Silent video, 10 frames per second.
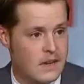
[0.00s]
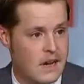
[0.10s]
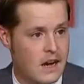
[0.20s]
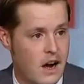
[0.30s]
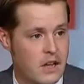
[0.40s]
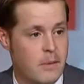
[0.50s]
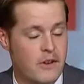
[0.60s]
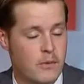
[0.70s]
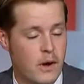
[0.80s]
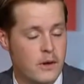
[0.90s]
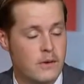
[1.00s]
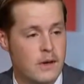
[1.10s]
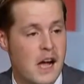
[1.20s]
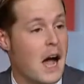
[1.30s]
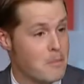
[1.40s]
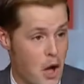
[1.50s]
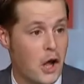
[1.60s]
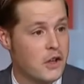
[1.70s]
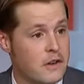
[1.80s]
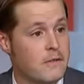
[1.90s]
Occupy Toronto, I'm
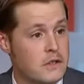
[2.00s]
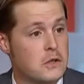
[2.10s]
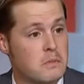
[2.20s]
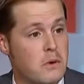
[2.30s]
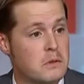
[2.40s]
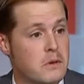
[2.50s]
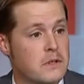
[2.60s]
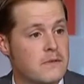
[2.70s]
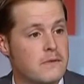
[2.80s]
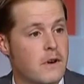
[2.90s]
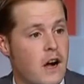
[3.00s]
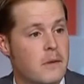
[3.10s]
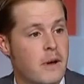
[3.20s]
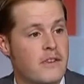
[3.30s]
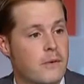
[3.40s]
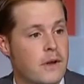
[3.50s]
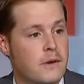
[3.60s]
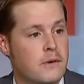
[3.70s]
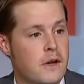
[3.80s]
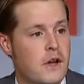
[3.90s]
not an official spokesperson for Occupy
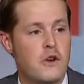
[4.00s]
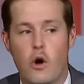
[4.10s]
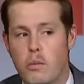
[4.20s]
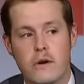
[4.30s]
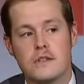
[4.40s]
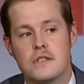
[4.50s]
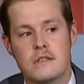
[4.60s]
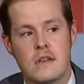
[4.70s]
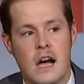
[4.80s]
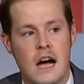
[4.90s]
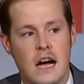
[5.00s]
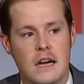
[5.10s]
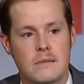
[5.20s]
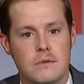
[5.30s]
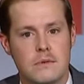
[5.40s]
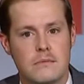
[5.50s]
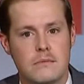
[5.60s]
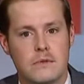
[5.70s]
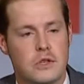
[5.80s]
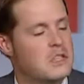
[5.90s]
Toronto. No person
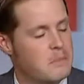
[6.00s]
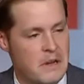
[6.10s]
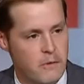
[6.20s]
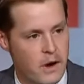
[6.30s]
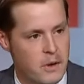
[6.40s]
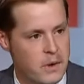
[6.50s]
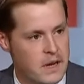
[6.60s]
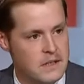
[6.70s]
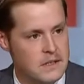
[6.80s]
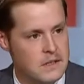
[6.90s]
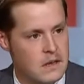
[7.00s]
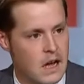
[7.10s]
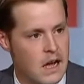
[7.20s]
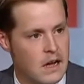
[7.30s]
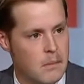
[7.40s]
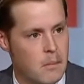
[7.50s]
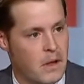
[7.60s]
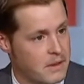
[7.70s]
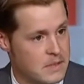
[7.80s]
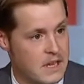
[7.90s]
should speak for anyone else
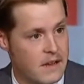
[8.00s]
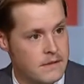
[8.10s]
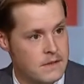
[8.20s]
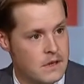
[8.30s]
but themselves.